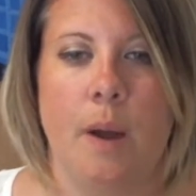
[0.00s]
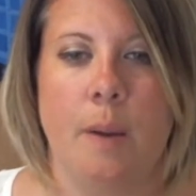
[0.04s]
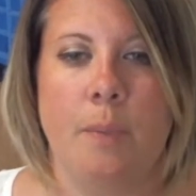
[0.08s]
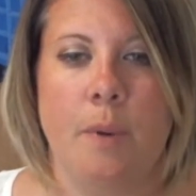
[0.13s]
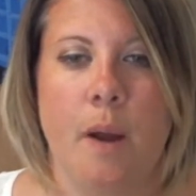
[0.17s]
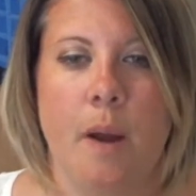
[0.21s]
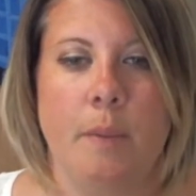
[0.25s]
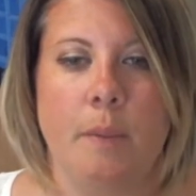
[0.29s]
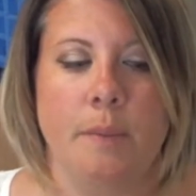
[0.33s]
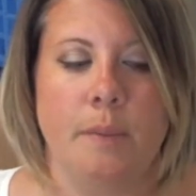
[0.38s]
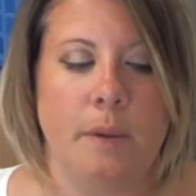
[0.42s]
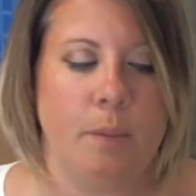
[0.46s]
I
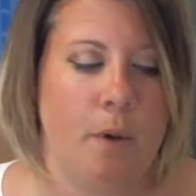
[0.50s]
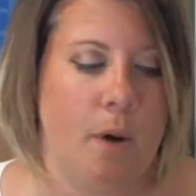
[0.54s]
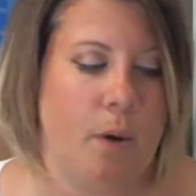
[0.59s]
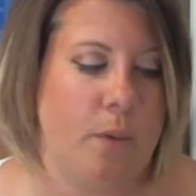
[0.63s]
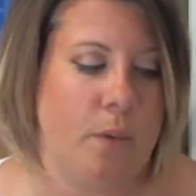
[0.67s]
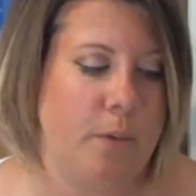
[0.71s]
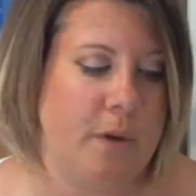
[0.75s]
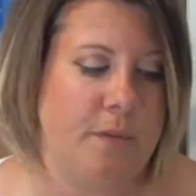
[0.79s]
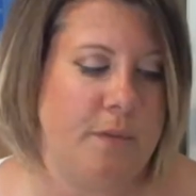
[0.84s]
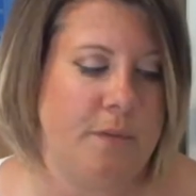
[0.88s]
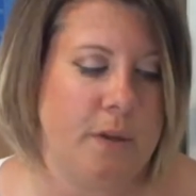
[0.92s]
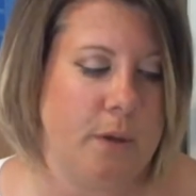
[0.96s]
probably won't
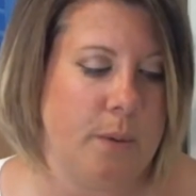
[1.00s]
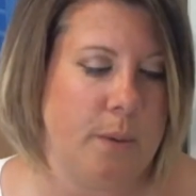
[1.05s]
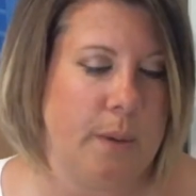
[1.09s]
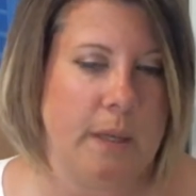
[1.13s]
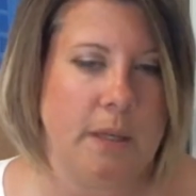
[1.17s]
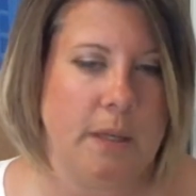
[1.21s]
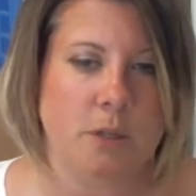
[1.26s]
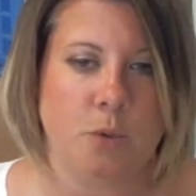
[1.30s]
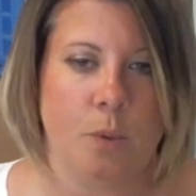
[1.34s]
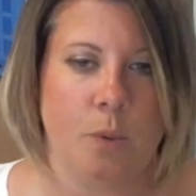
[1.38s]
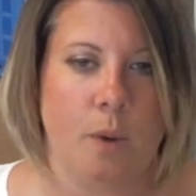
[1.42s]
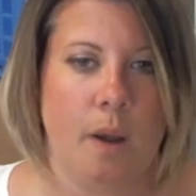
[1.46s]
review
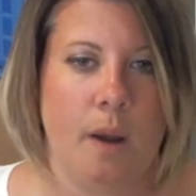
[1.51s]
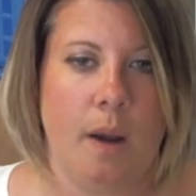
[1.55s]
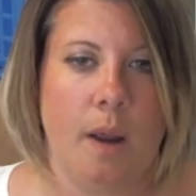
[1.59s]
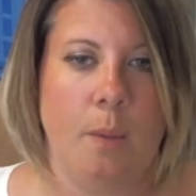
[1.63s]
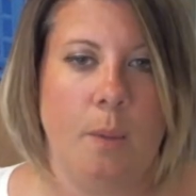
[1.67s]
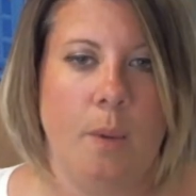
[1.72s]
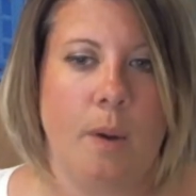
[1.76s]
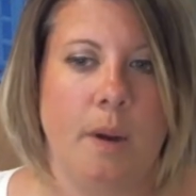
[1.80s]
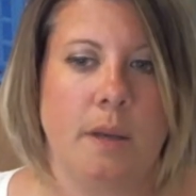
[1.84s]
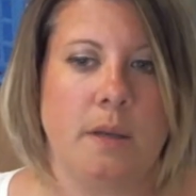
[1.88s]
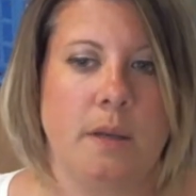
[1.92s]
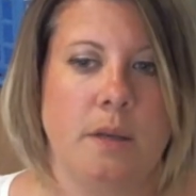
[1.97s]
each one. I
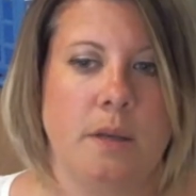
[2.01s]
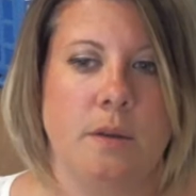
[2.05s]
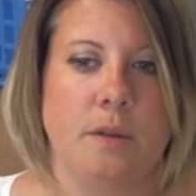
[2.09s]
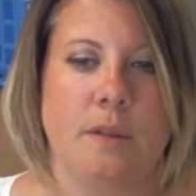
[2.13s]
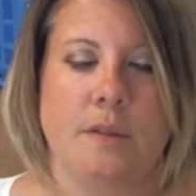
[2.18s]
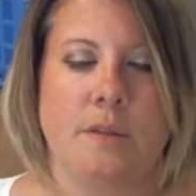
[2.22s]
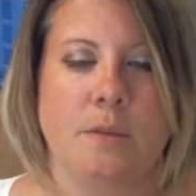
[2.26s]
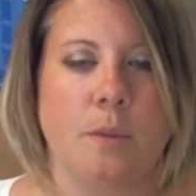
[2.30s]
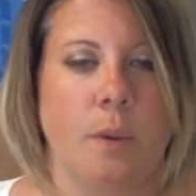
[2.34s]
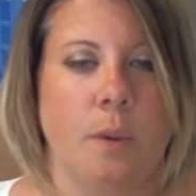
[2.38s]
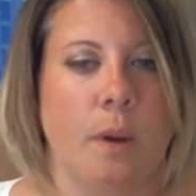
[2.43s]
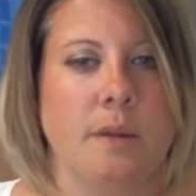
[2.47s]
wanted to do
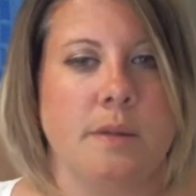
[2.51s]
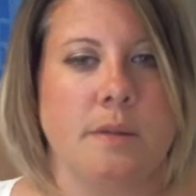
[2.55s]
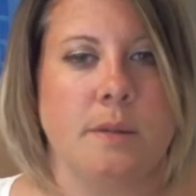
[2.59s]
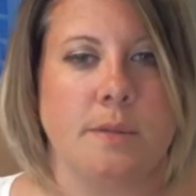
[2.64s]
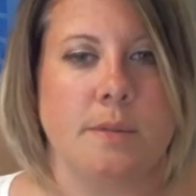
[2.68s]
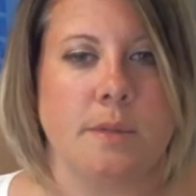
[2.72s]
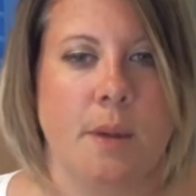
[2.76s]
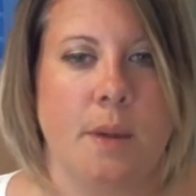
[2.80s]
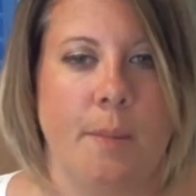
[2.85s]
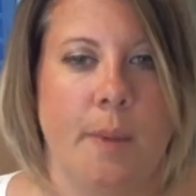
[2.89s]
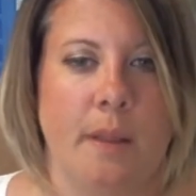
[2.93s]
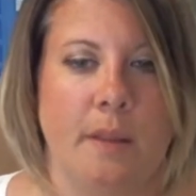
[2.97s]
this one because it
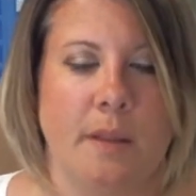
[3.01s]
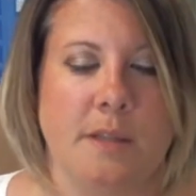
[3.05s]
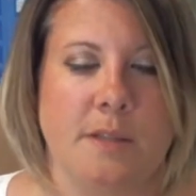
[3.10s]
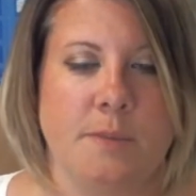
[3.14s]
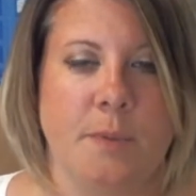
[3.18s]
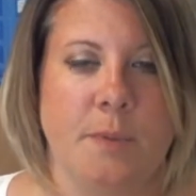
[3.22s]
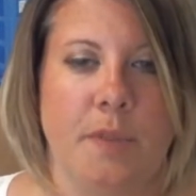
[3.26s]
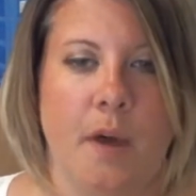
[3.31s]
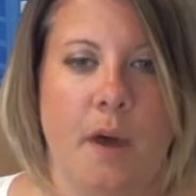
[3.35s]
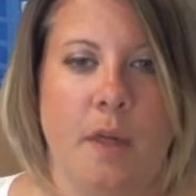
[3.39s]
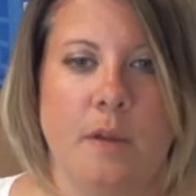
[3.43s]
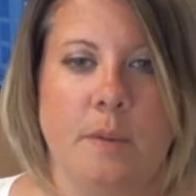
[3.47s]
was on my list,
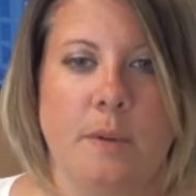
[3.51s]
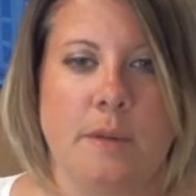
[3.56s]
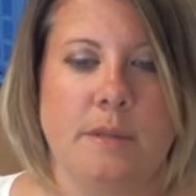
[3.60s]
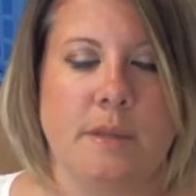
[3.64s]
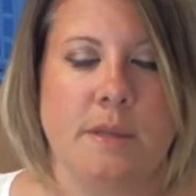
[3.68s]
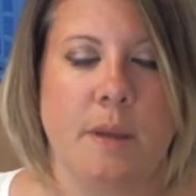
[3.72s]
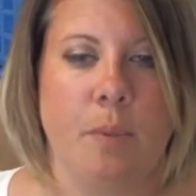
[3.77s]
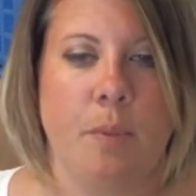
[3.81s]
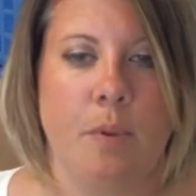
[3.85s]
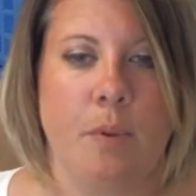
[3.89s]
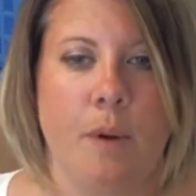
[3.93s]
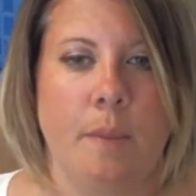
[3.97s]
but the other ones
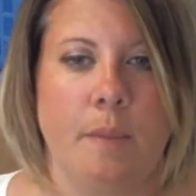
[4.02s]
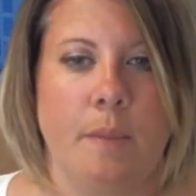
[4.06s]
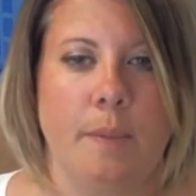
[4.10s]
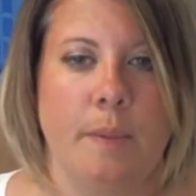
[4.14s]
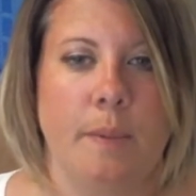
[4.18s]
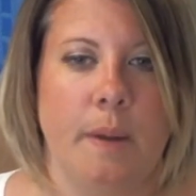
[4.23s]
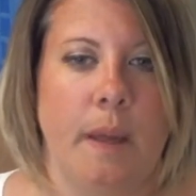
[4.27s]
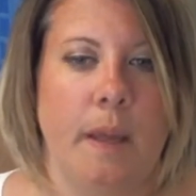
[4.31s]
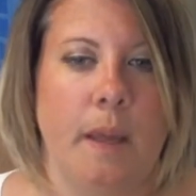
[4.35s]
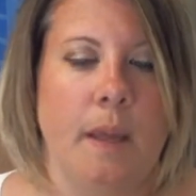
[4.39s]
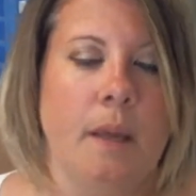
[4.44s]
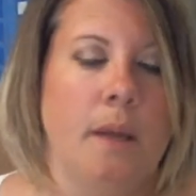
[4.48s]

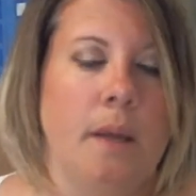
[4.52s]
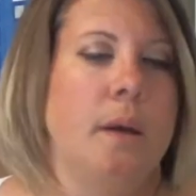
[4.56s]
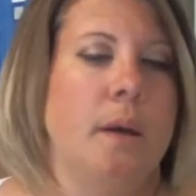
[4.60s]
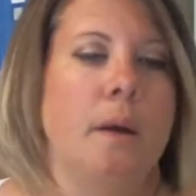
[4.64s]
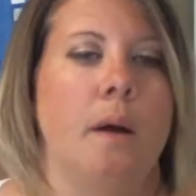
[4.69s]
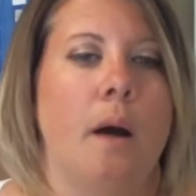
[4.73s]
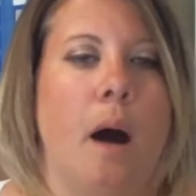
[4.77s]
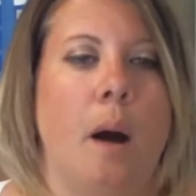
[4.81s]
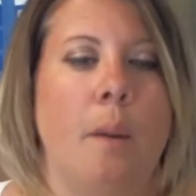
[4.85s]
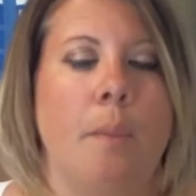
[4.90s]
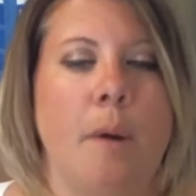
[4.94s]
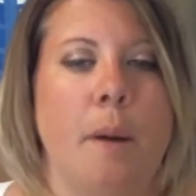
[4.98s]

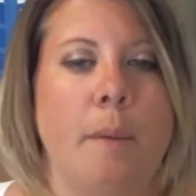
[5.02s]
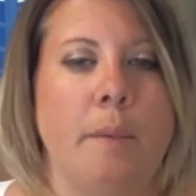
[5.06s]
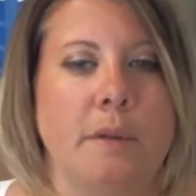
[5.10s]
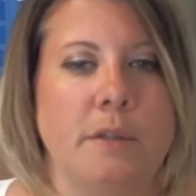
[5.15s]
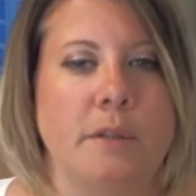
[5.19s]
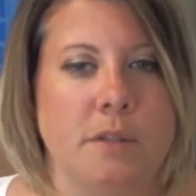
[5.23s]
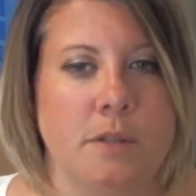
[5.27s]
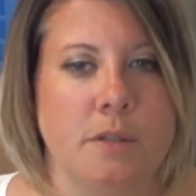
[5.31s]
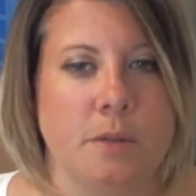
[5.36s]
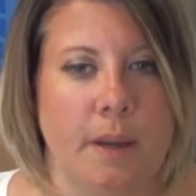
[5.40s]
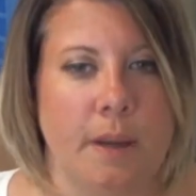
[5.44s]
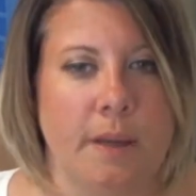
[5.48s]
I'll probably
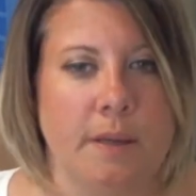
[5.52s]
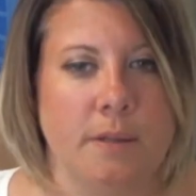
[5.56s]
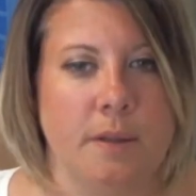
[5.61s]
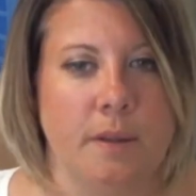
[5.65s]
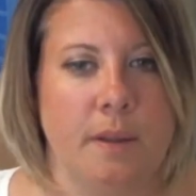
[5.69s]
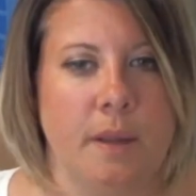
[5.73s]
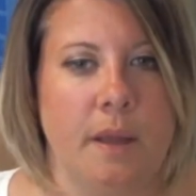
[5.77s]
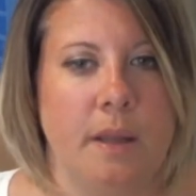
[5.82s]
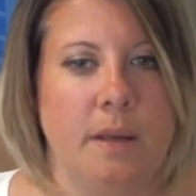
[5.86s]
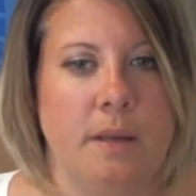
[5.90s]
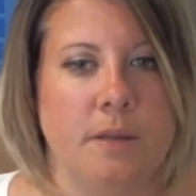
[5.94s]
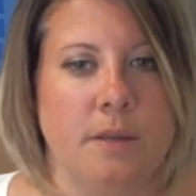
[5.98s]
just wait till
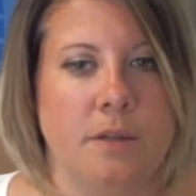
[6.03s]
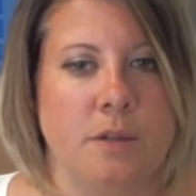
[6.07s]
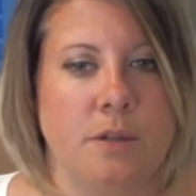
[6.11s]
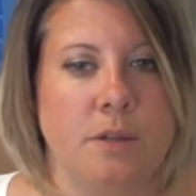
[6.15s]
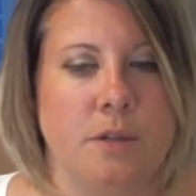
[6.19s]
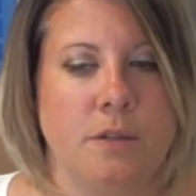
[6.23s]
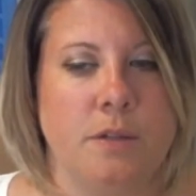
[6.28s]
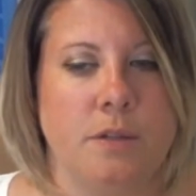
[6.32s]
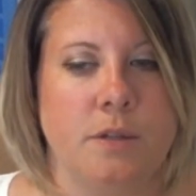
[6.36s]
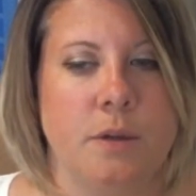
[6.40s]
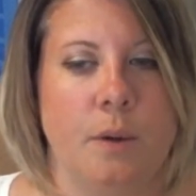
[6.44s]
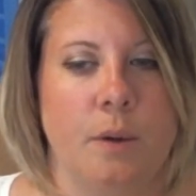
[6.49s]
the end and
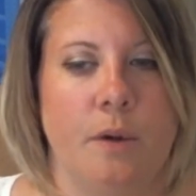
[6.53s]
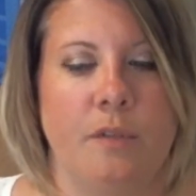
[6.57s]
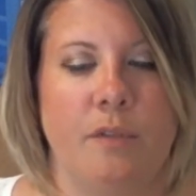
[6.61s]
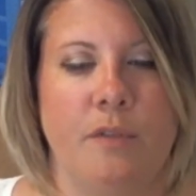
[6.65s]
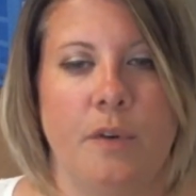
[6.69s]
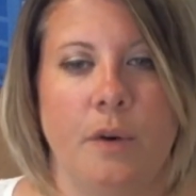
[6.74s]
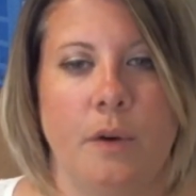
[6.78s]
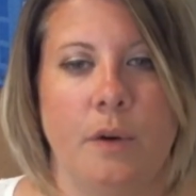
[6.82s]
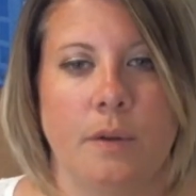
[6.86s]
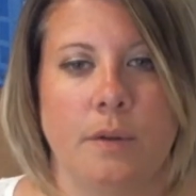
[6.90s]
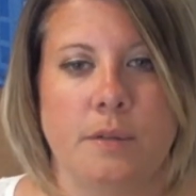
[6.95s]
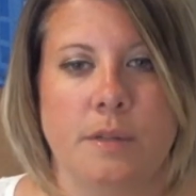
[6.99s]
just do a
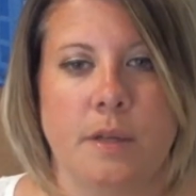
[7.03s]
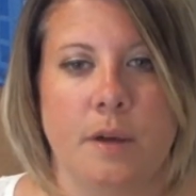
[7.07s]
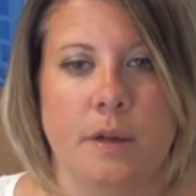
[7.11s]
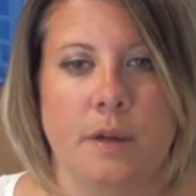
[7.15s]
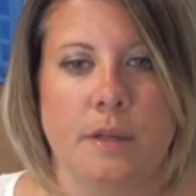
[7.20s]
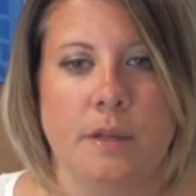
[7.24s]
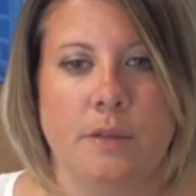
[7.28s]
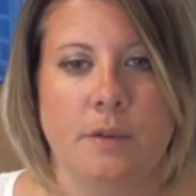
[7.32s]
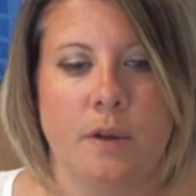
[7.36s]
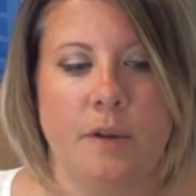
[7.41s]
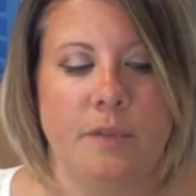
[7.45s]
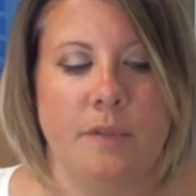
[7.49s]
full
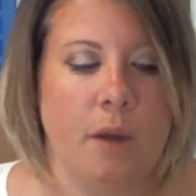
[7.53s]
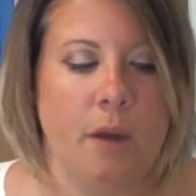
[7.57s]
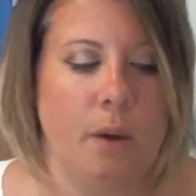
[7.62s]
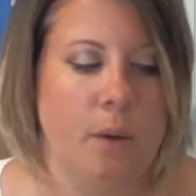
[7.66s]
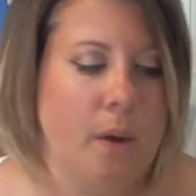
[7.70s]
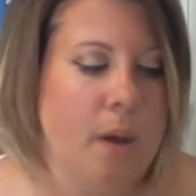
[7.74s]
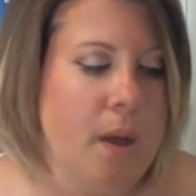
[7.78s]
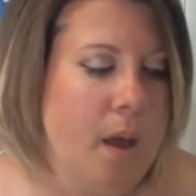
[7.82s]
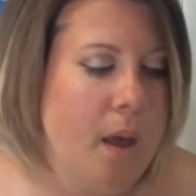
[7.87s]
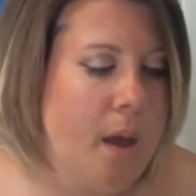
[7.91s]
series review.